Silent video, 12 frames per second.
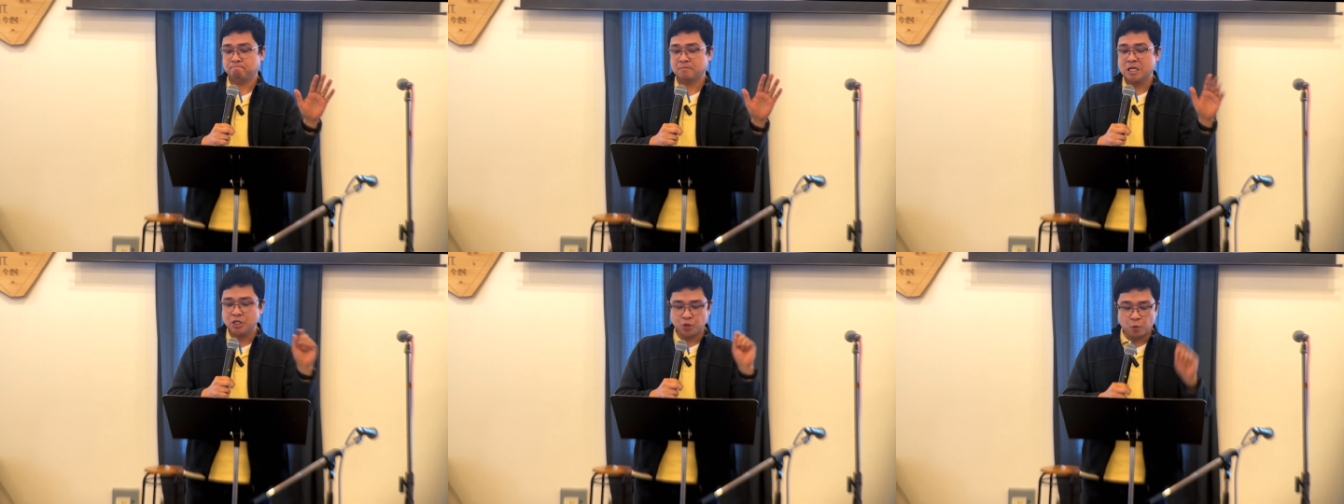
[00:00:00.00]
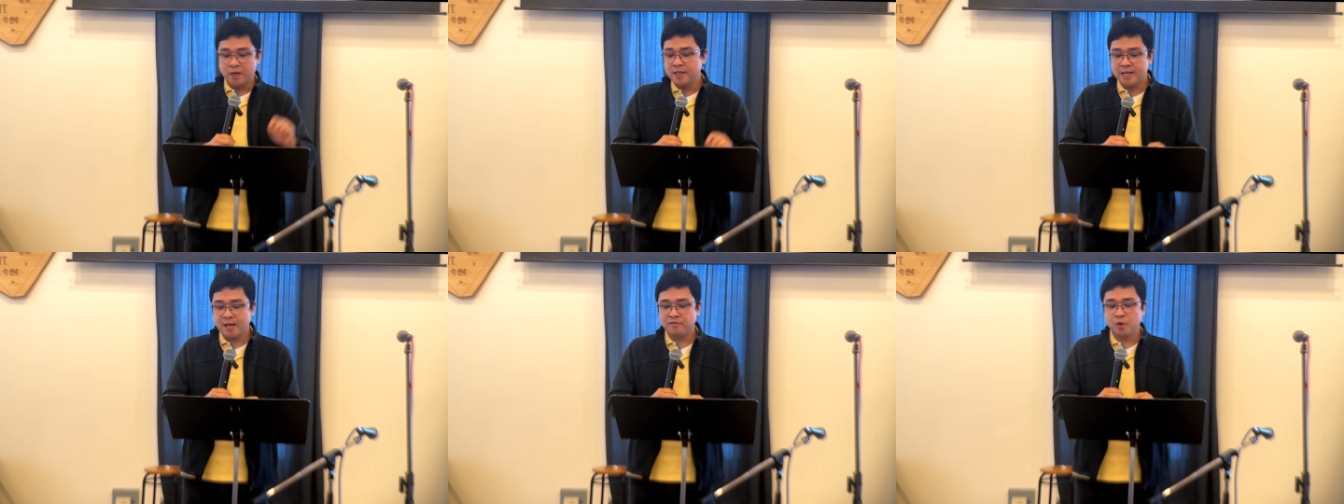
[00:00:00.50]
So, one
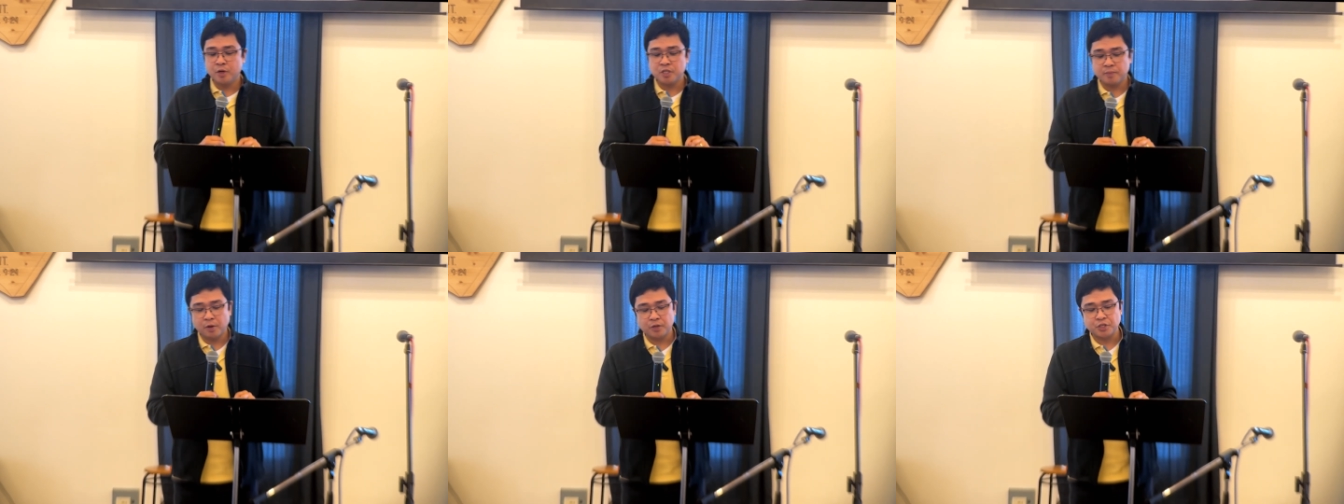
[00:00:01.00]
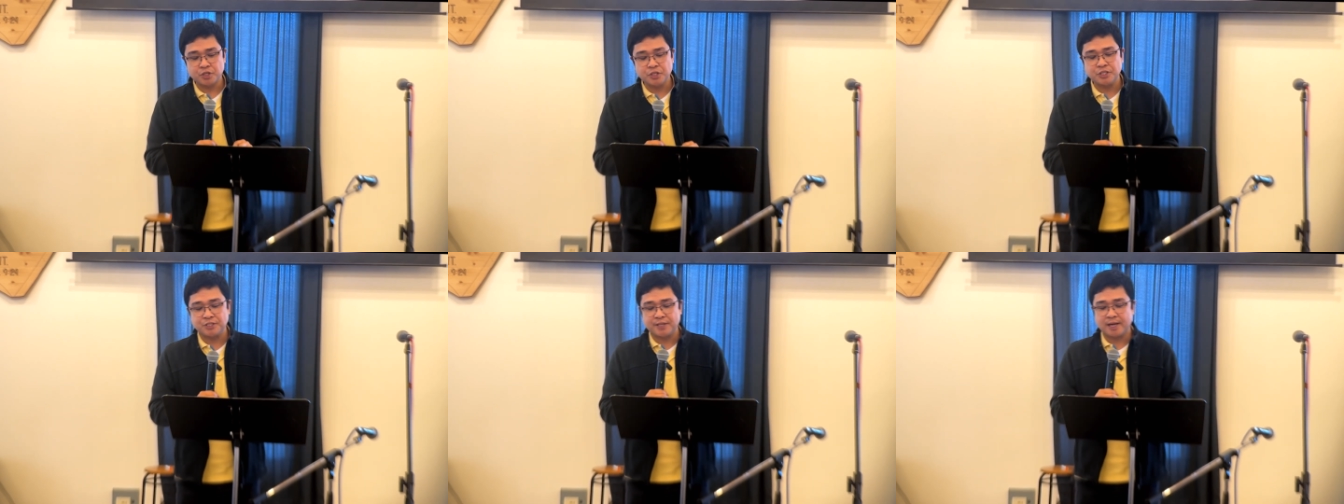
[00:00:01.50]
thing I've noticed about the
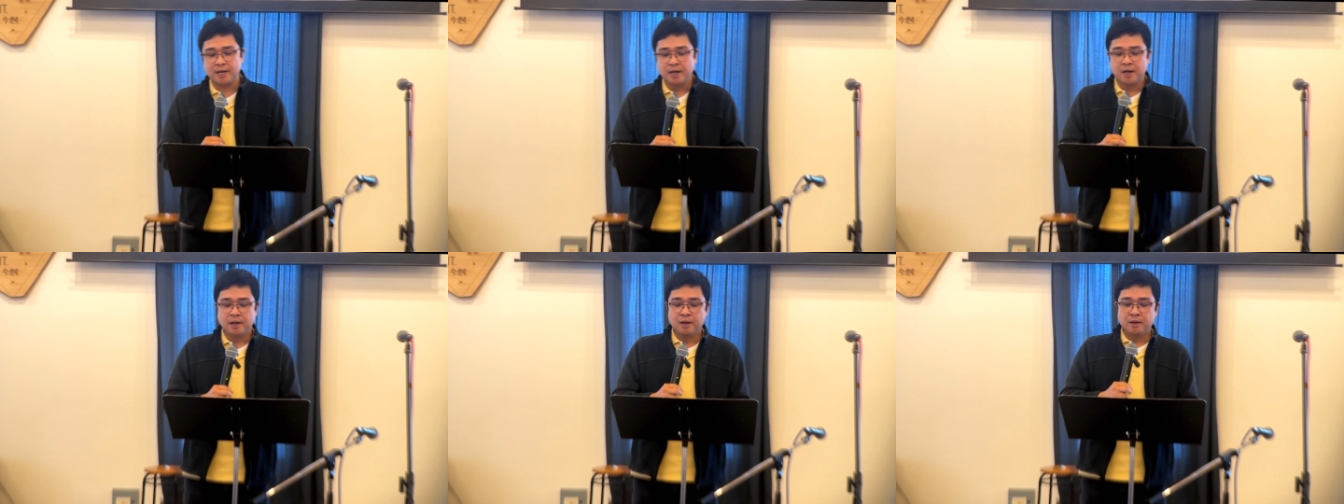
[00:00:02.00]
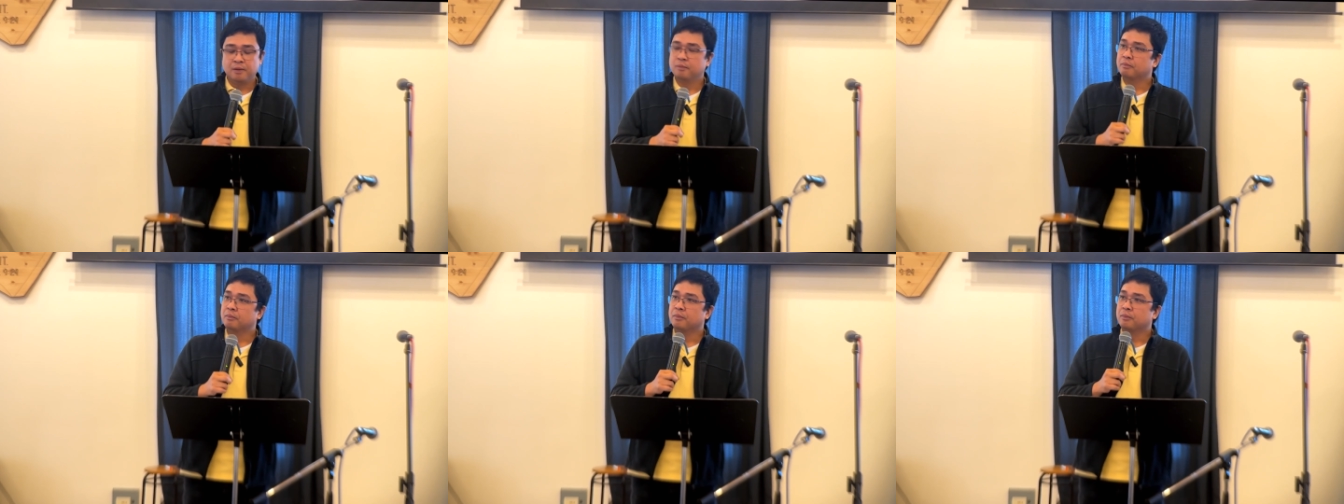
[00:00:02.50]
church is that,
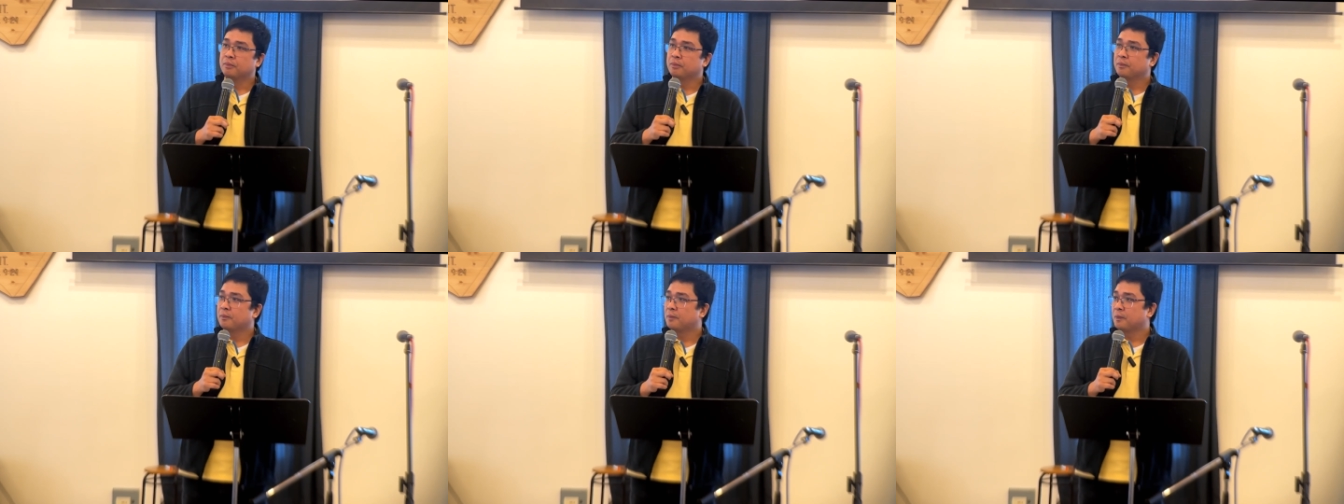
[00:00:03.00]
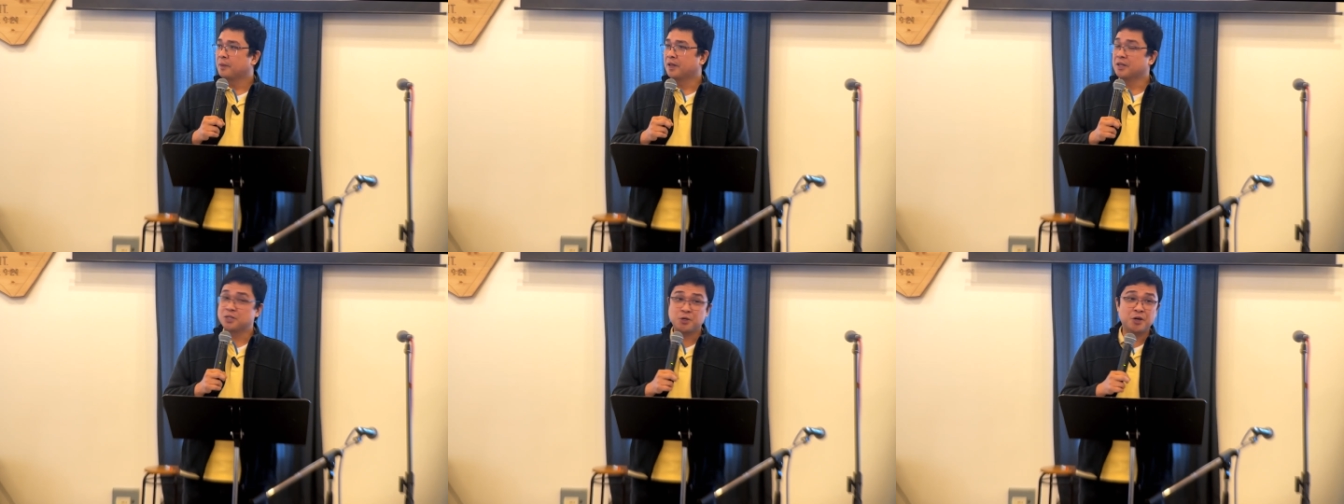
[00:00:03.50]

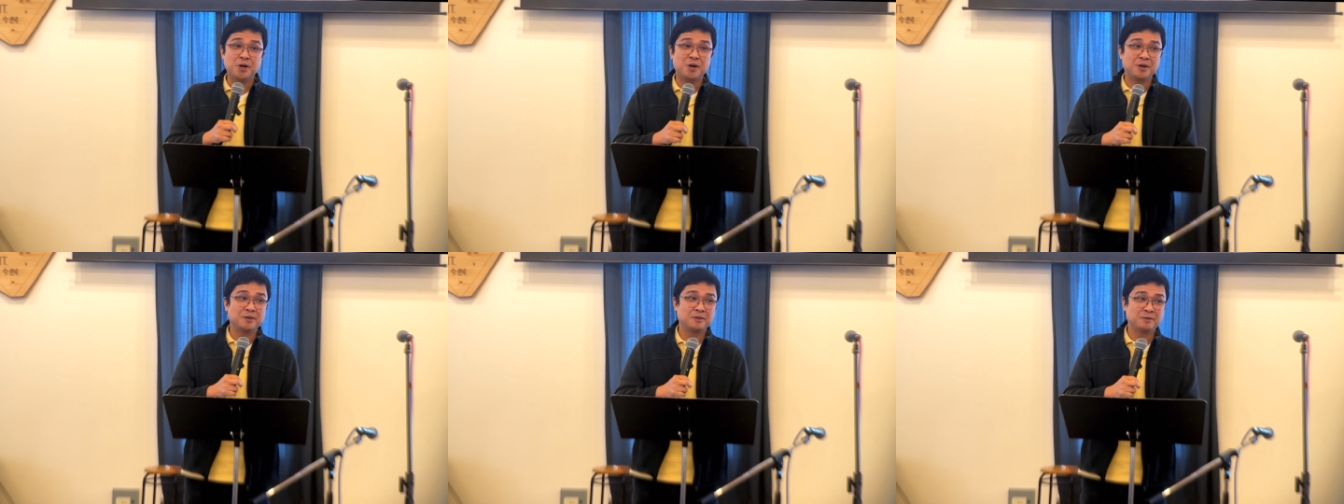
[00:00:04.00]
and this could hurt,